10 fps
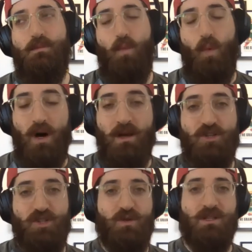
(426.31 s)
one,
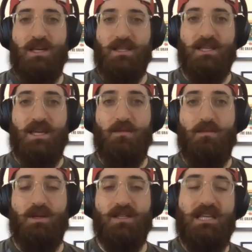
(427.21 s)
shooting landscape,
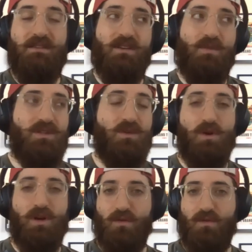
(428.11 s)
because even if we do
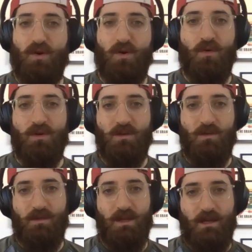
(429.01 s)
want to go vertical with it,
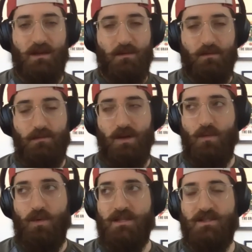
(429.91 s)
like,
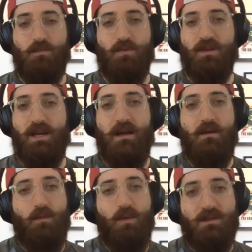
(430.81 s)
we can still pull that.
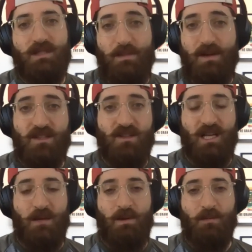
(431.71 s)
We typically try to
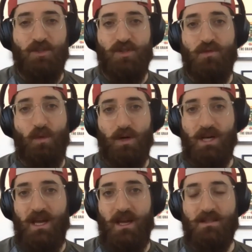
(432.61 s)
get people to shoot
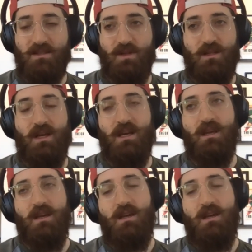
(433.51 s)
4K so that like